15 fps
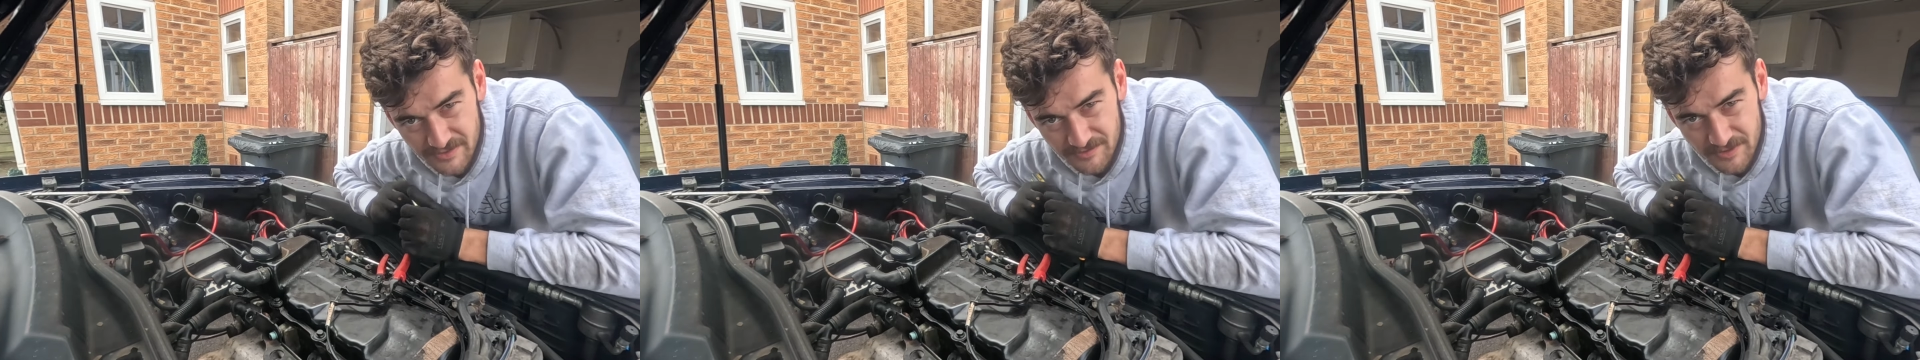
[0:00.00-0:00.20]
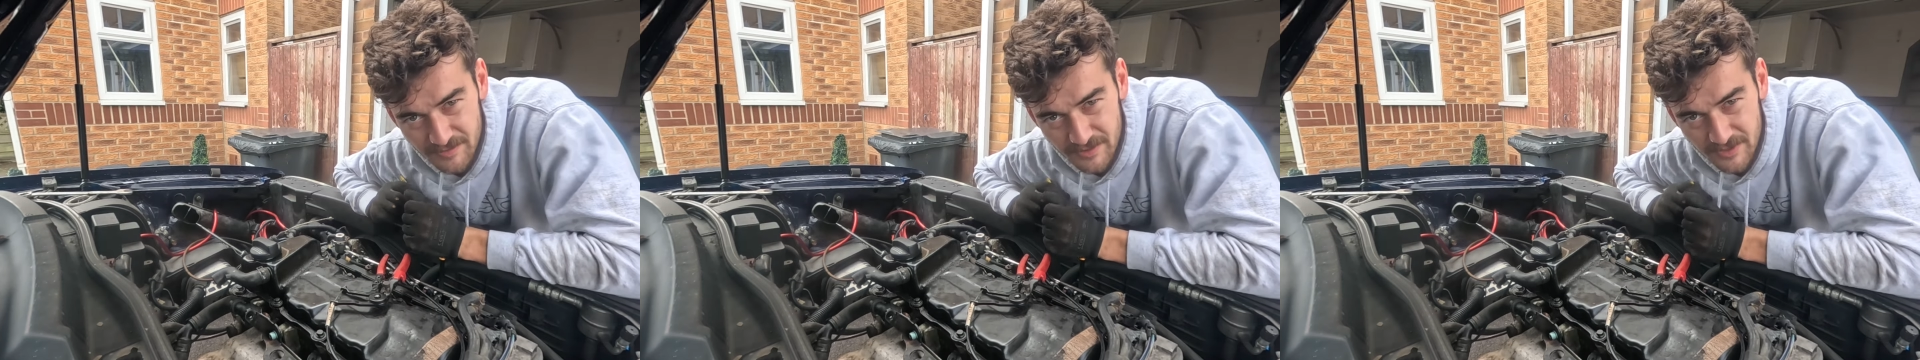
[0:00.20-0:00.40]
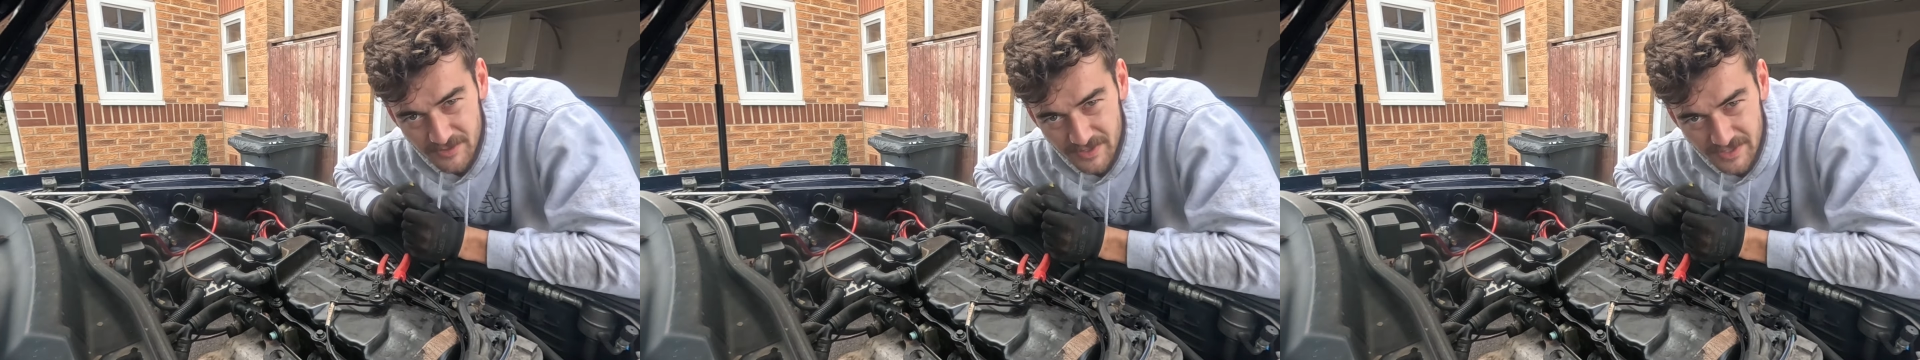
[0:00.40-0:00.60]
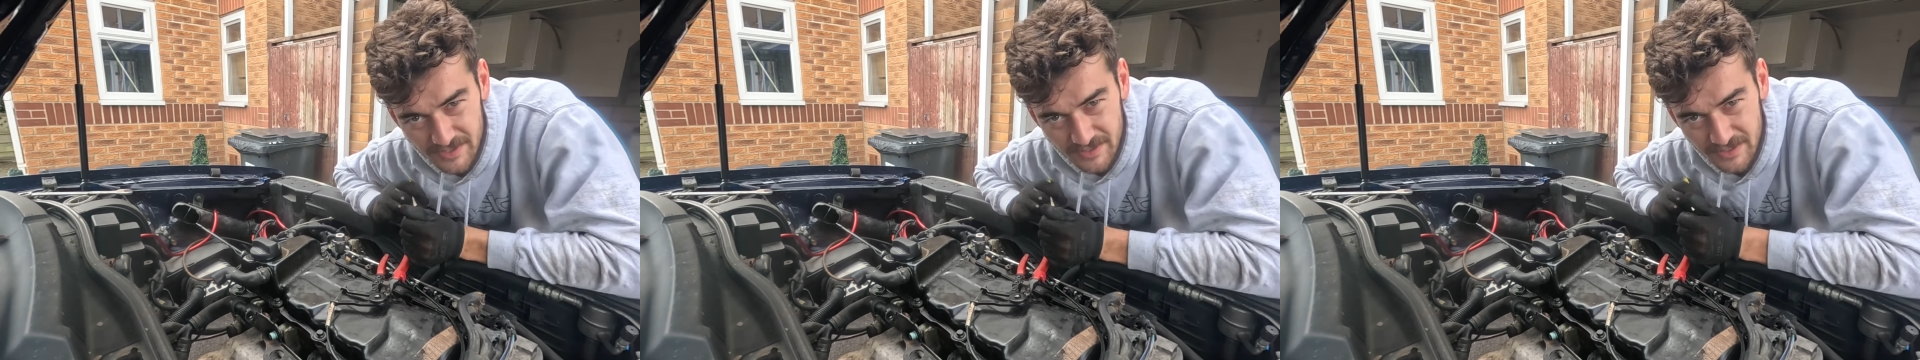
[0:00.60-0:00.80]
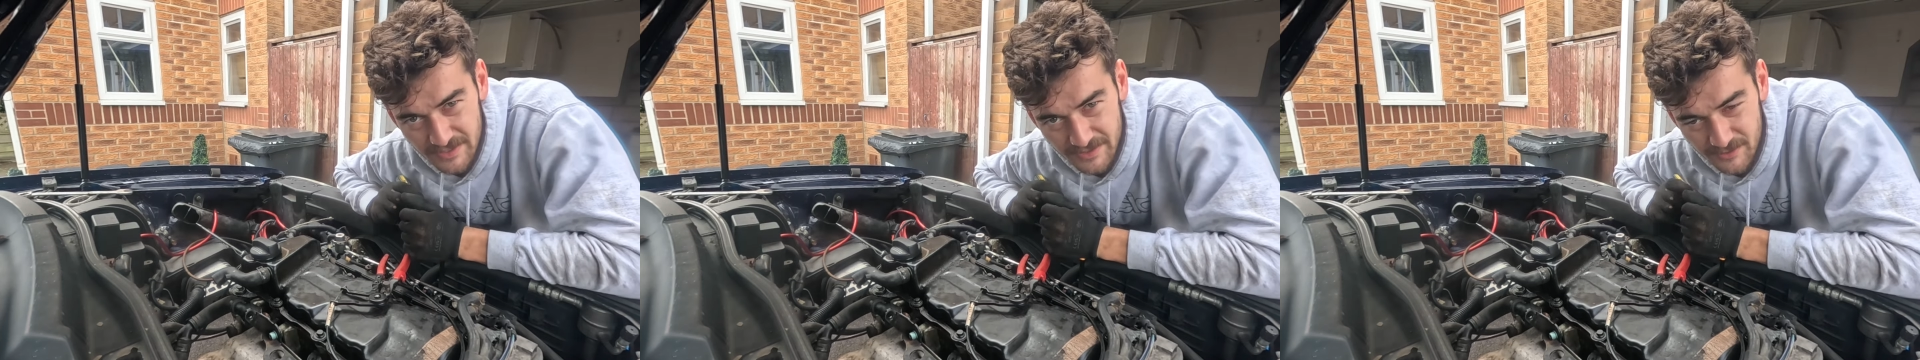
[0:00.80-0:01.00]
rebuild it,
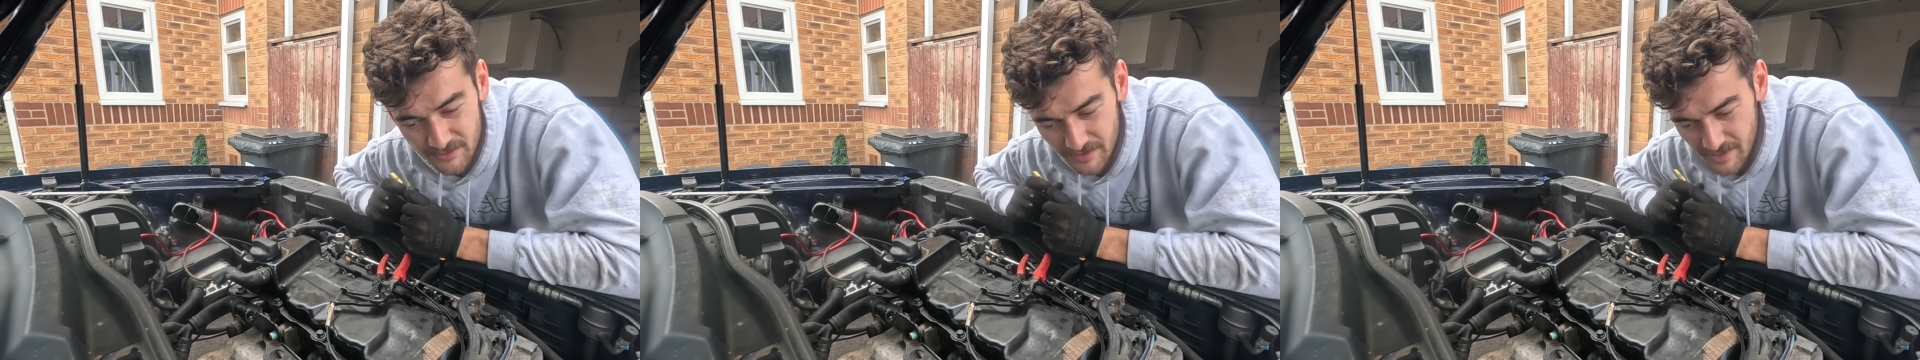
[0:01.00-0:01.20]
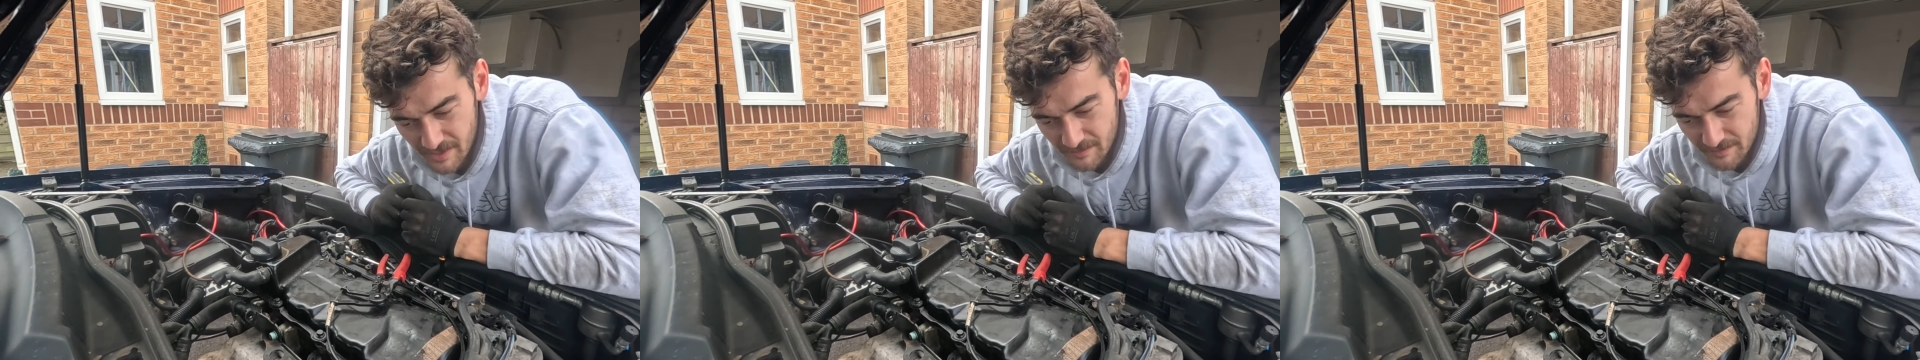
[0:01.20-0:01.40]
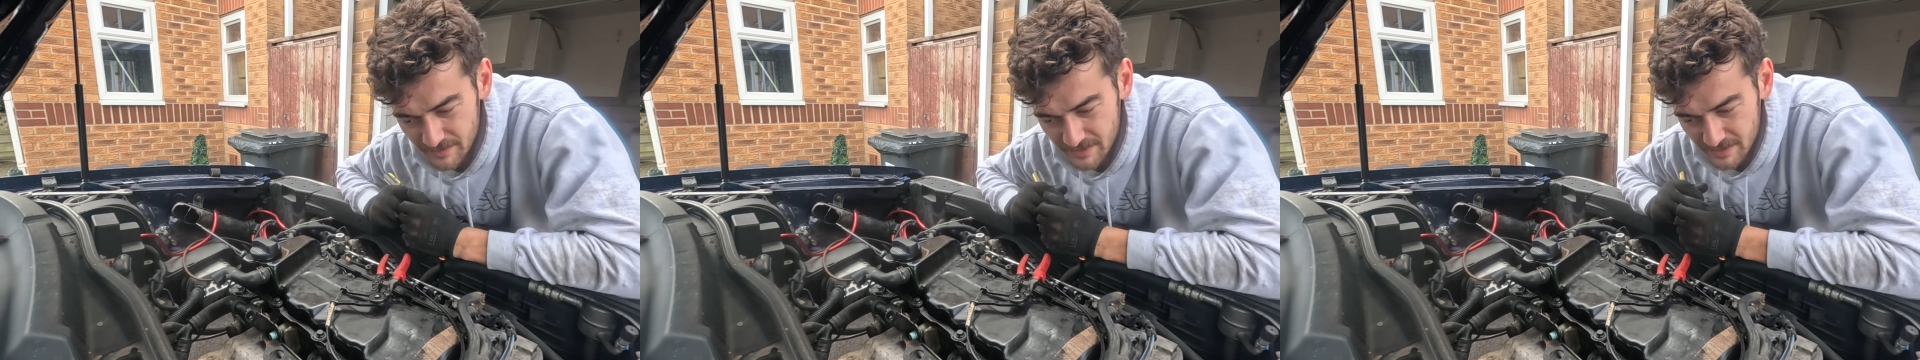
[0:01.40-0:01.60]
clean it all up,